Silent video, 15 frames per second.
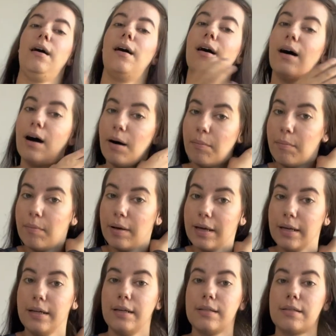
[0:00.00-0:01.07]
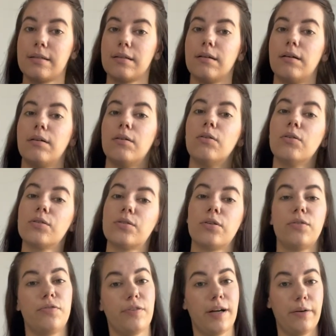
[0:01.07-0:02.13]
It is
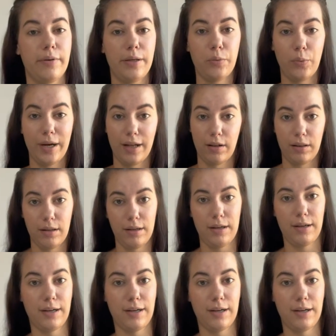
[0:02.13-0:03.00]
also very well,